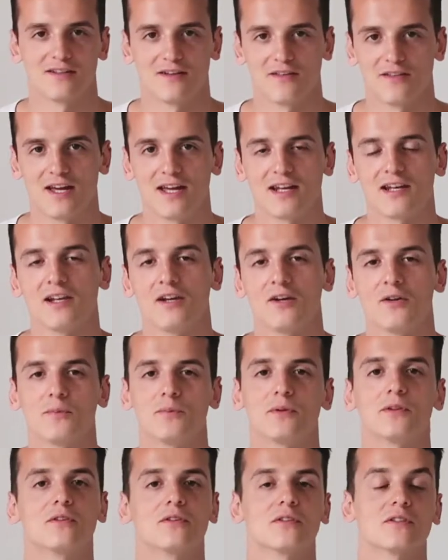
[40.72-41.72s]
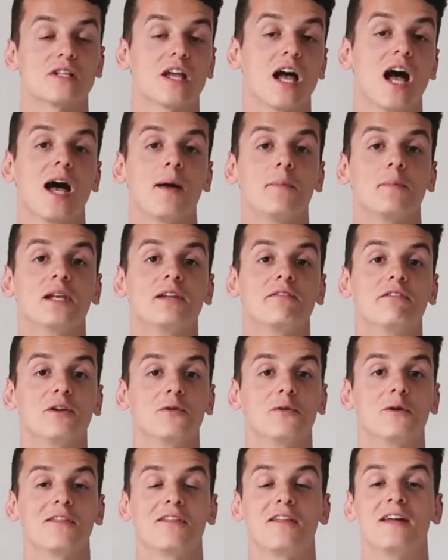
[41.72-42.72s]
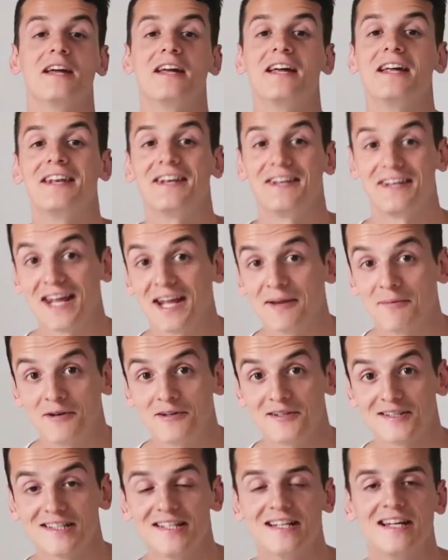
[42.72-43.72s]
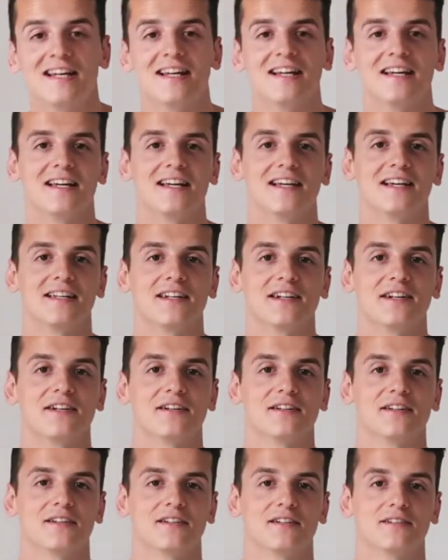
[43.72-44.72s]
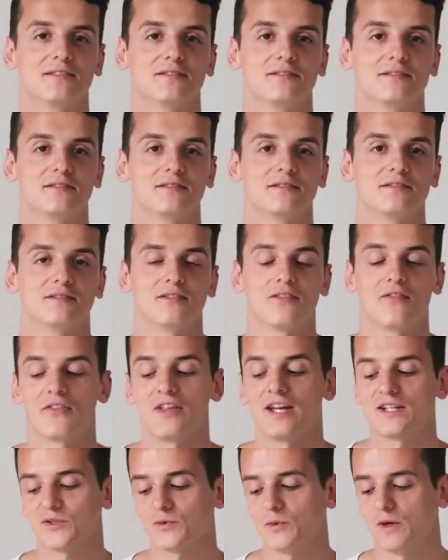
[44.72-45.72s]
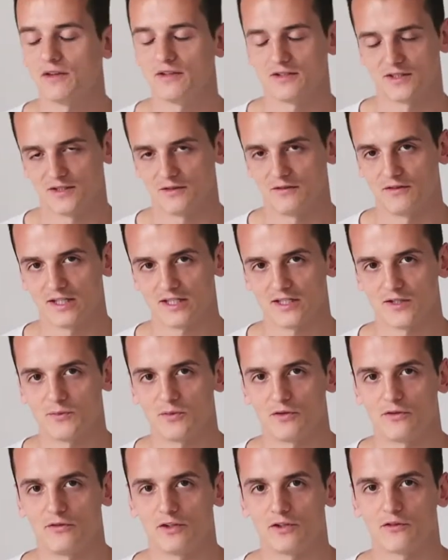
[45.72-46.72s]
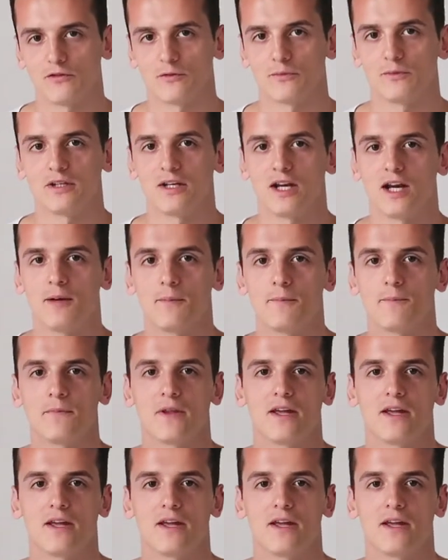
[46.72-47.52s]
that loud because I'm living with neighbors, and that's why this device is perfect for me. I'm